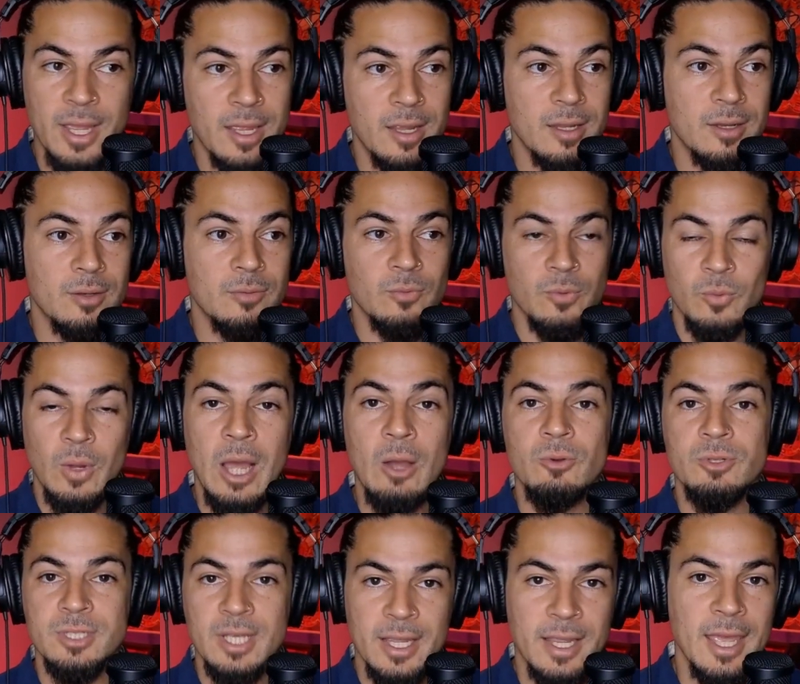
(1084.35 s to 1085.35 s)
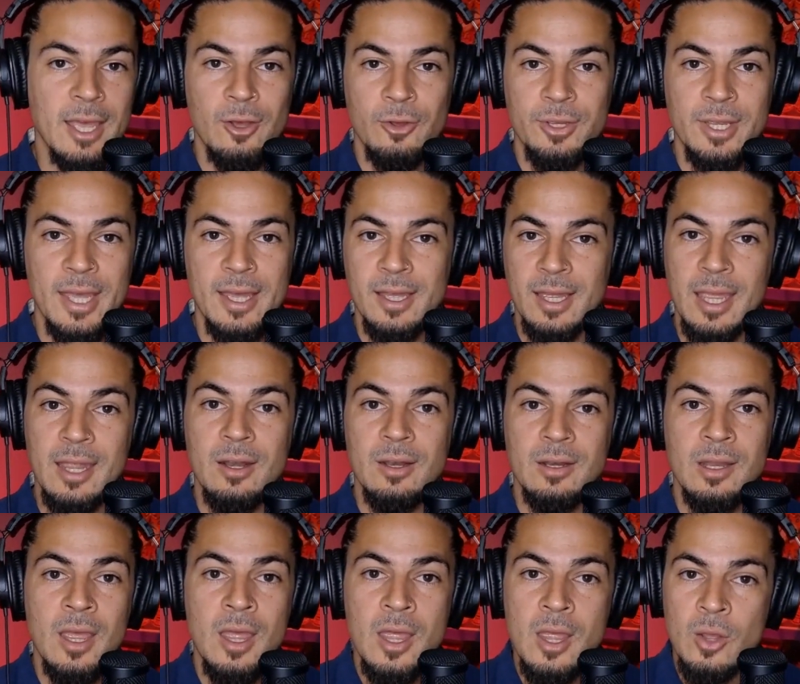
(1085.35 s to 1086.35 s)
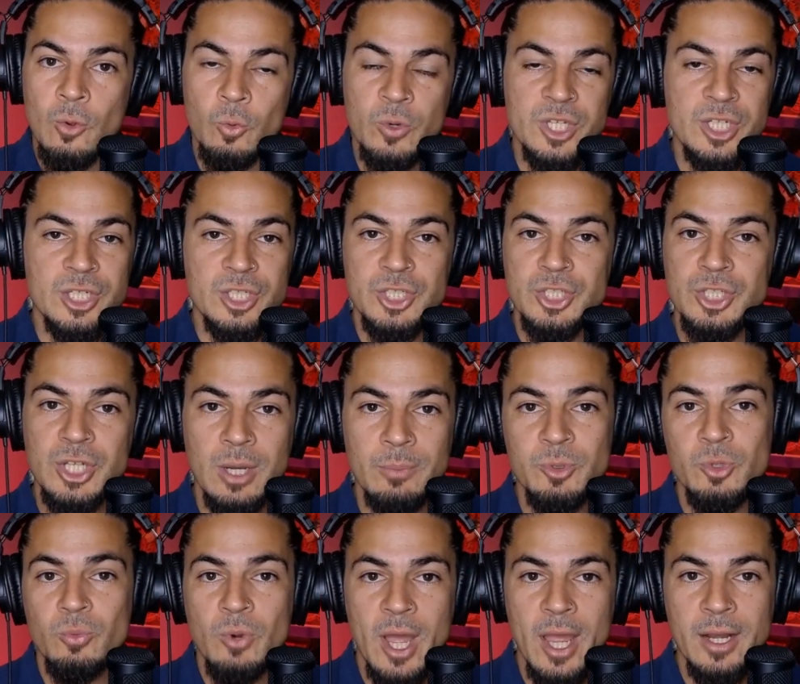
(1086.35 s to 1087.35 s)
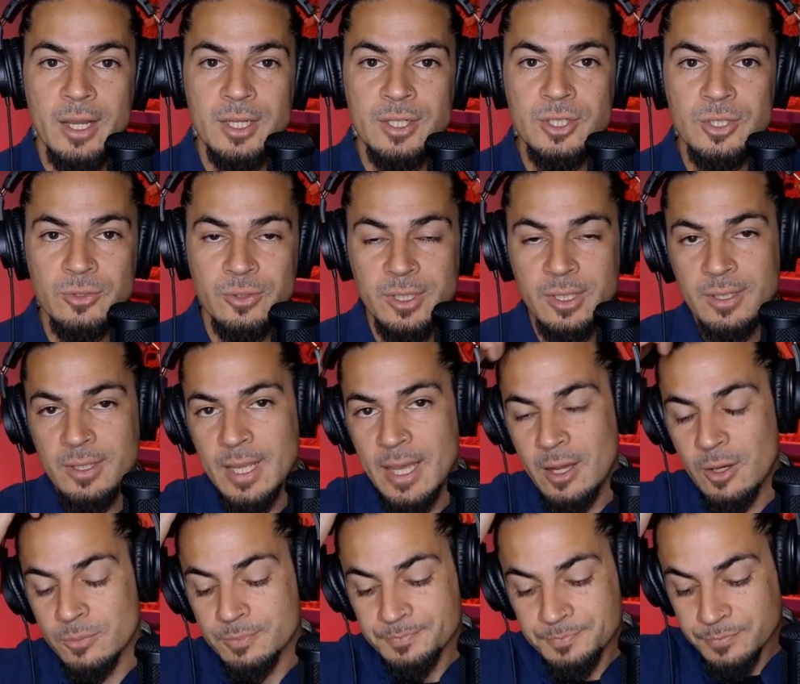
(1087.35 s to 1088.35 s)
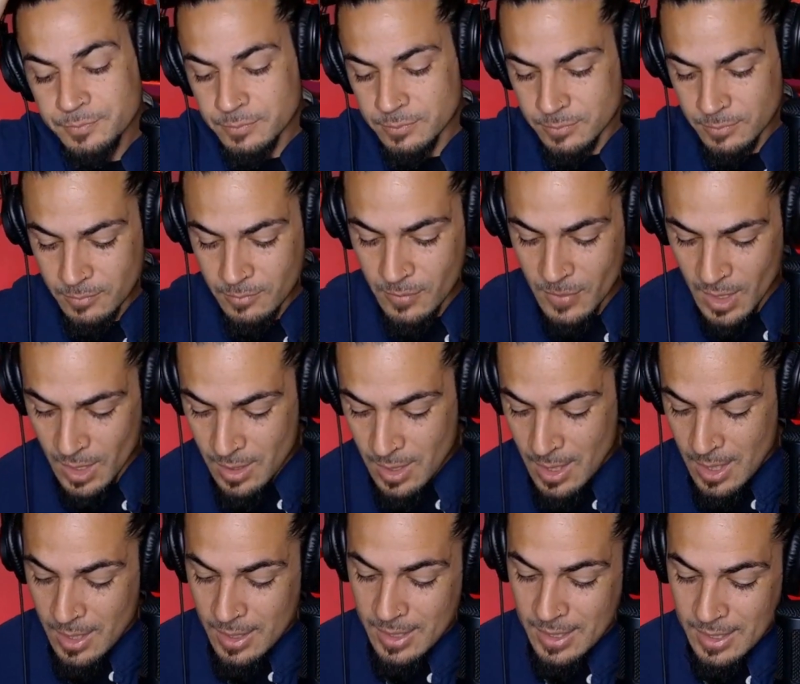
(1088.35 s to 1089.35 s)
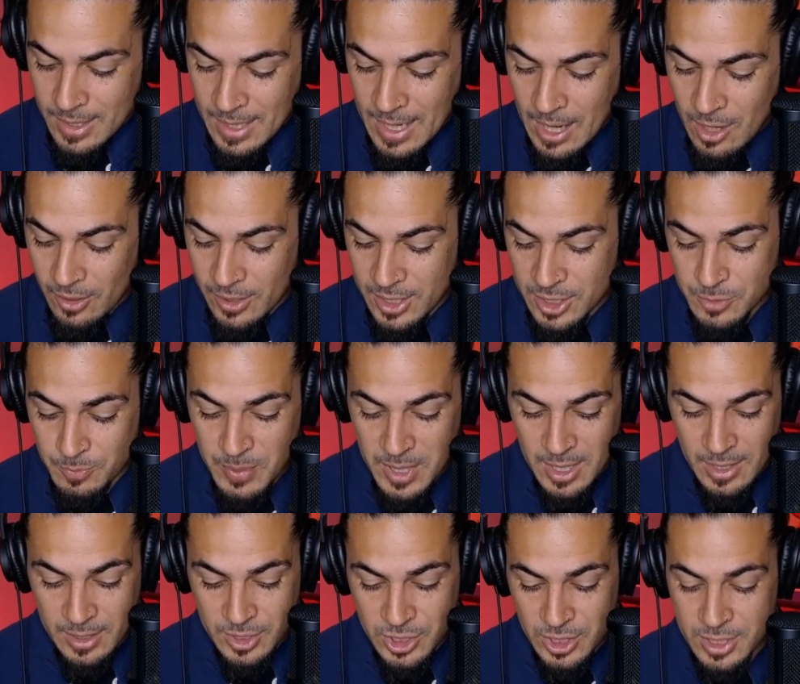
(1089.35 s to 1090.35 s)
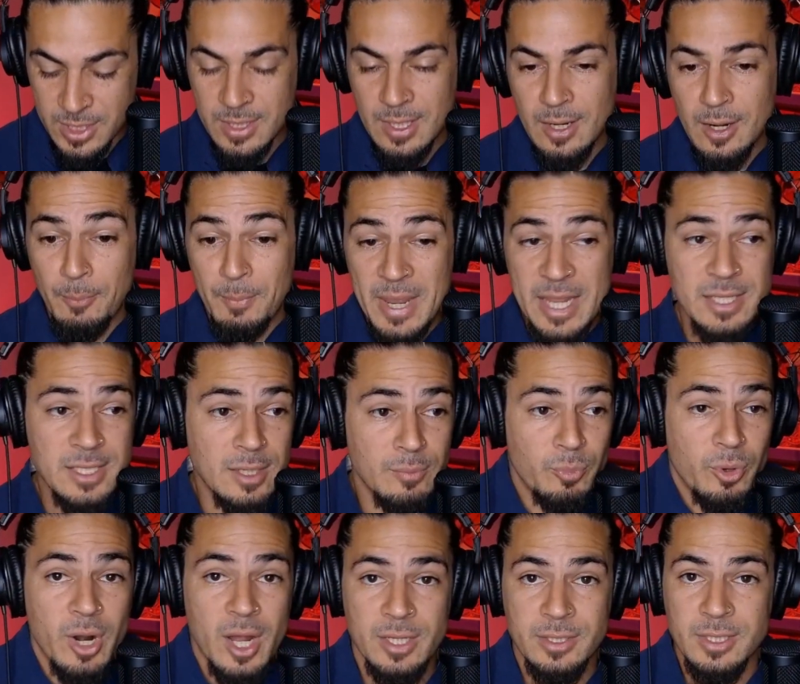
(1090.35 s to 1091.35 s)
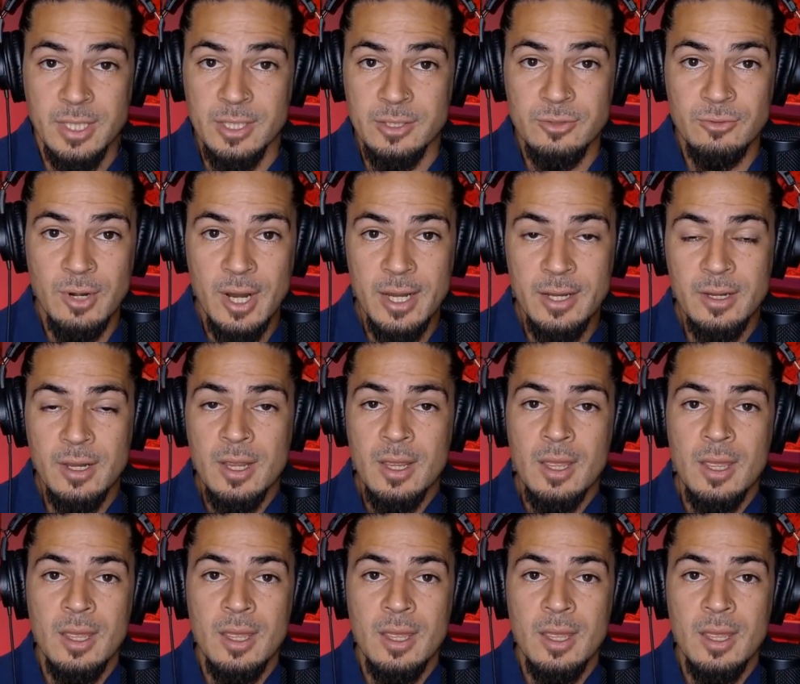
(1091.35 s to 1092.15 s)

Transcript: And I was like, hell yeah. And we just jumped right into it. Now it's been just an amazing process, right?